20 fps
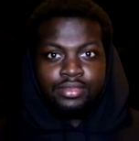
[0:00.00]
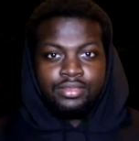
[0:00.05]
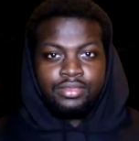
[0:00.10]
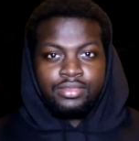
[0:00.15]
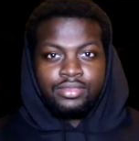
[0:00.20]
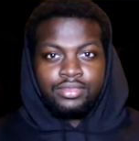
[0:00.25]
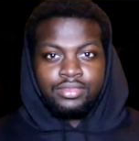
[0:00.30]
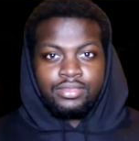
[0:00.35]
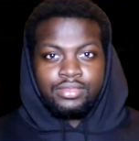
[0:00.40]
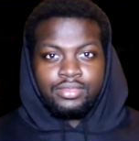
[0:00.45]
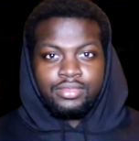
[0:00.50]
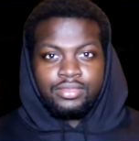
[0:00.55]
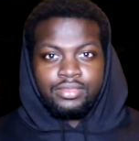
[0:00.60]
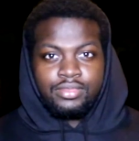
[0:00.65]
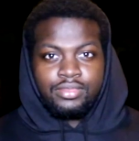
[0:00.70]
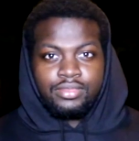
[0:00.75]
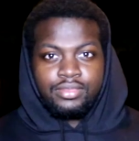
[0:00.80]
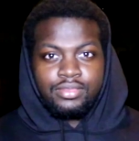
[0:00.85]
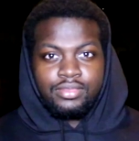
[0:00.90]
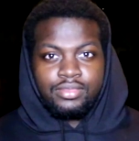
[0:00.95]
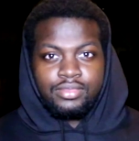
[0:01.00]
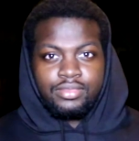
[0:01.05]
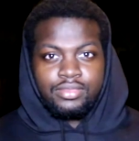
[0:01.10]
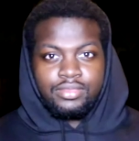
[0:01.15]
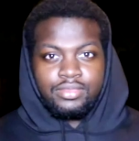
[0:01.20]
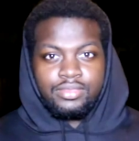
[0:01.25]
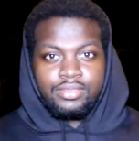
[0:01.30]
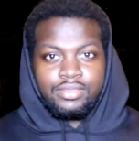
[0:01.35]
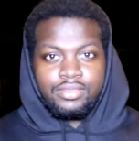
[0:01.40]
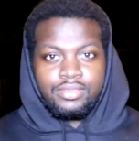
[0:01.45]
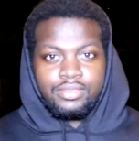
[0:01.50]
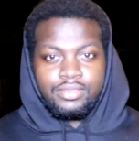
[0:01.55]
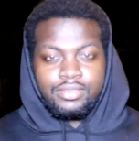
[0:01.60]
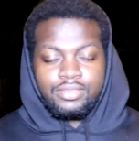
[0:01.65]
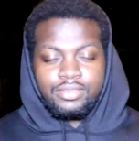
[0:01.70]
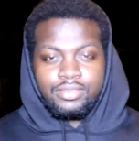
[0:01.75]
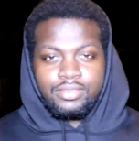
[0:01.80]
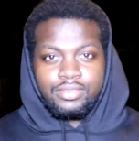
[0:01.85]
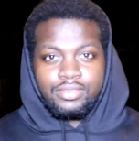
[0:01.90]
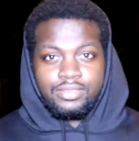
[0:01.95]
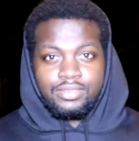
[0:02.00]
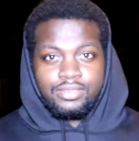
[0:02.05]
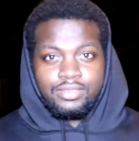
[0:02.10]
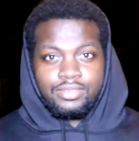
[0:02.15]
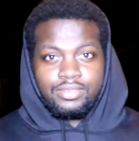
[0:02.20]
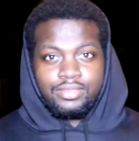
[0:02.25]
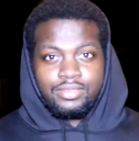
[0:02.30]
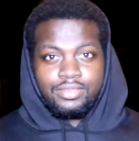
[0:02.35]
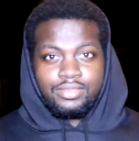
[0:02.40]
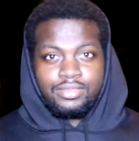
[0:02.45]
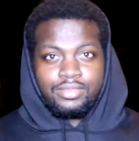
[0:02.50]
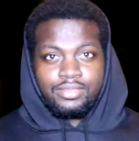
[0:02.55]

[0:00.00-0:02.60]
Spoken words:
No one is speaking in this clip.